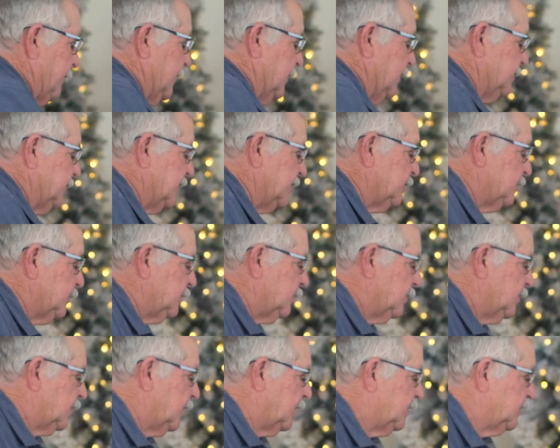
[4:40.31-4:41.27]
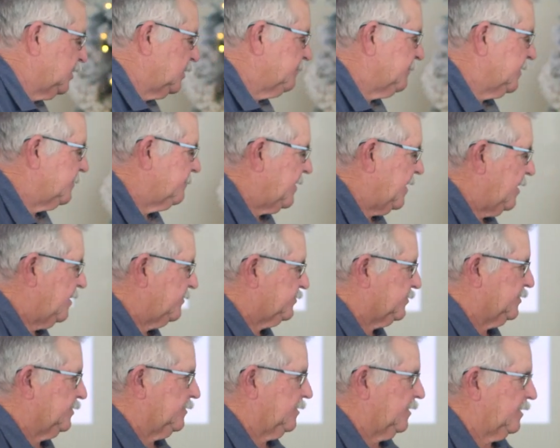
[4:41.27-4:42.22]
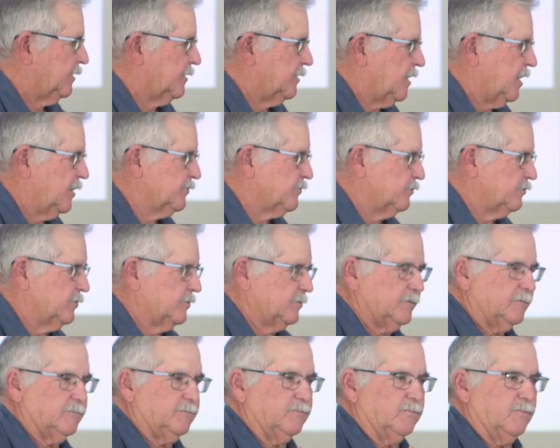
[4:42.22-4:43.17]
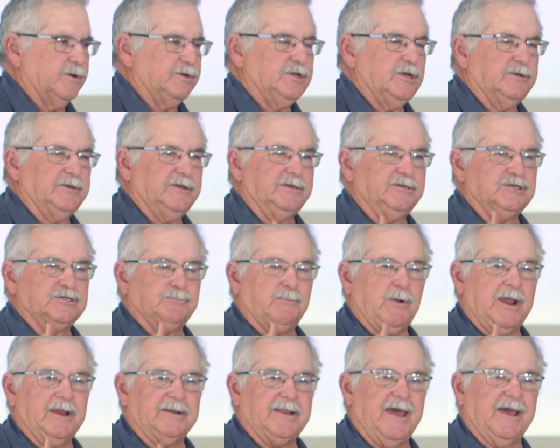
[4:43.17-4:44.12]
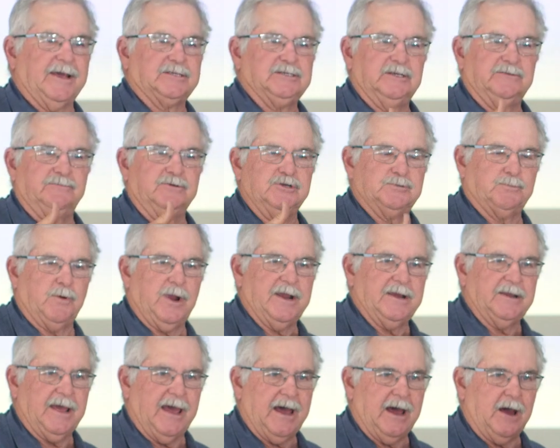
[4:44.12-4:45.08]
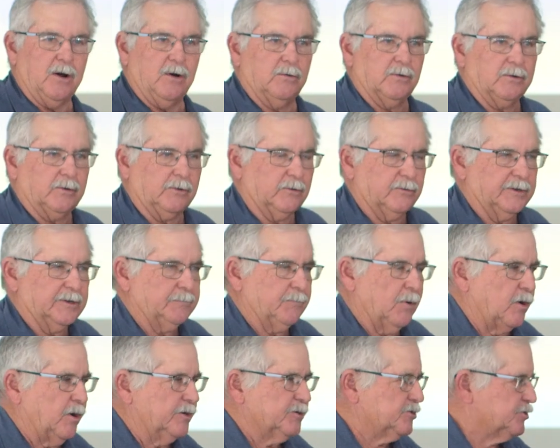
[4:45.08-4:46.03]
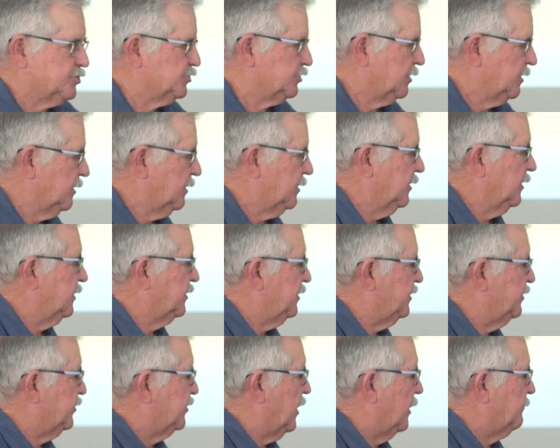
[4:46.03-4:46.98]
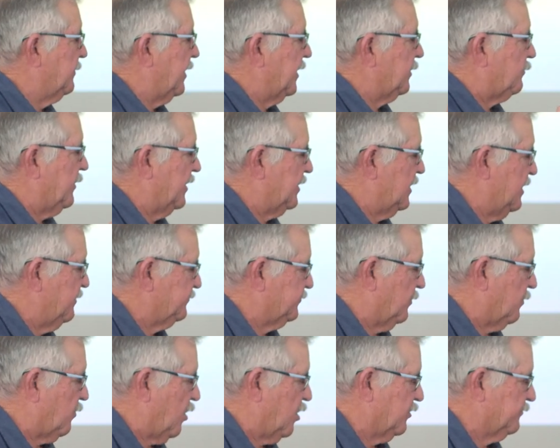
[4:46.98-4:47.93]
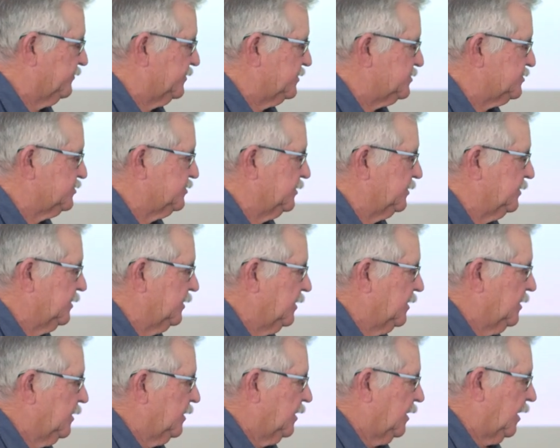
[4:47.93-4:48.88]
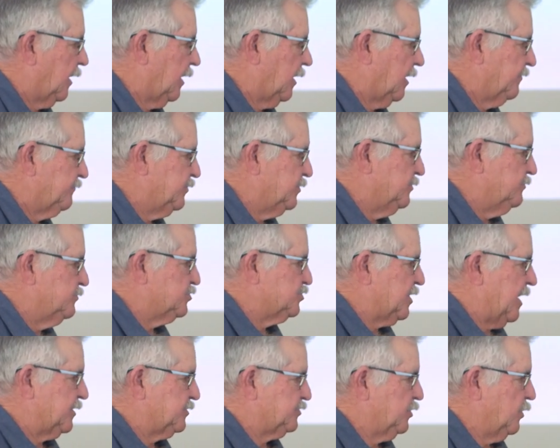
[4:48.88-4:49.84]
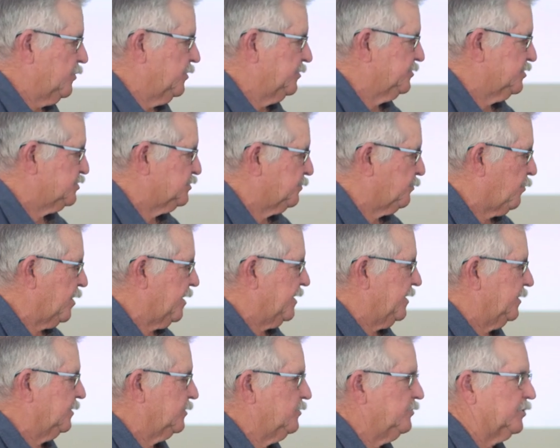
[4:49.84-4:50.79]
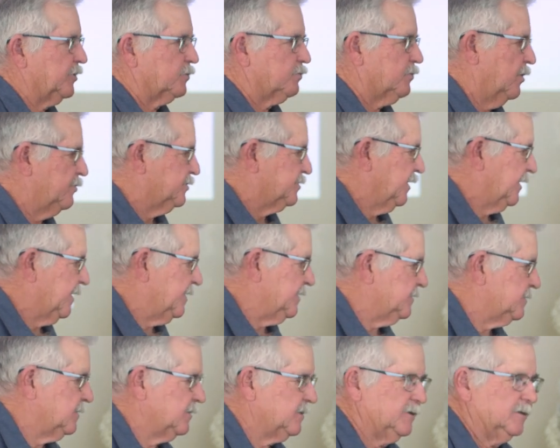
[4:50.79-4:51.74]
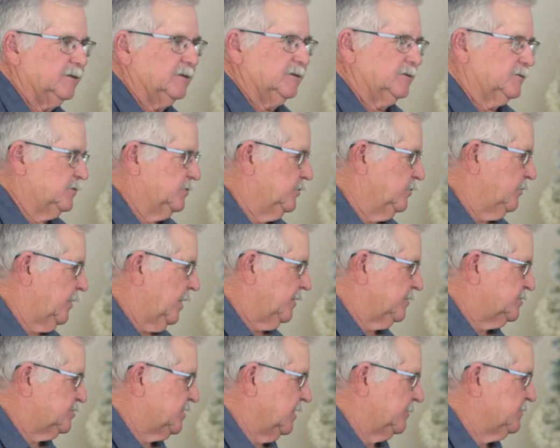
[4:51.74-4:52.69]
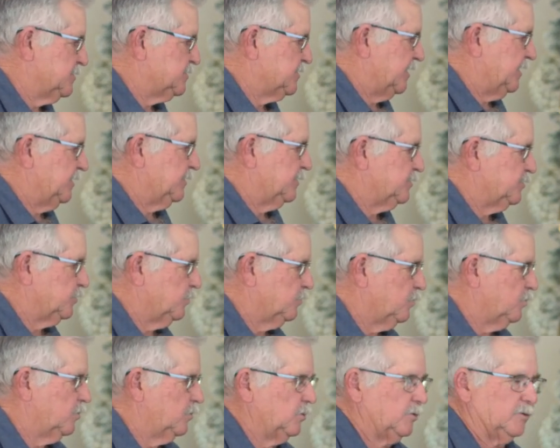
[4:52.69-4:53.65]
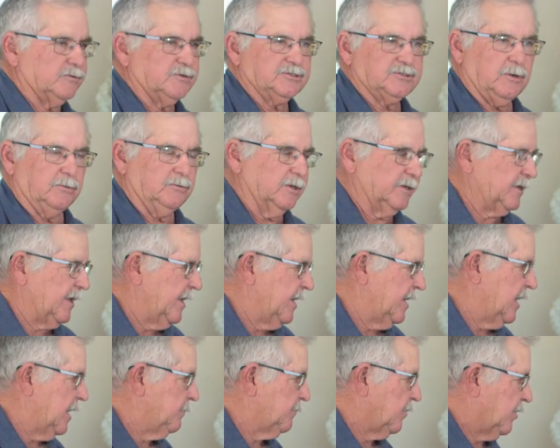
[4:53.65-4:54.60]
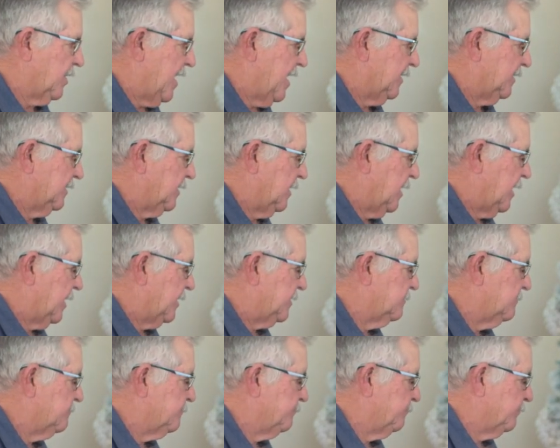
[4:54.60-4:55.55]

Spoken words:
And then a little bit about when do you need to spray next? If you spray now or in March, you need to come back right after harvest. If you use Chateau in the spring, you could rotate to Simazine and Dual or Solicam or Allion.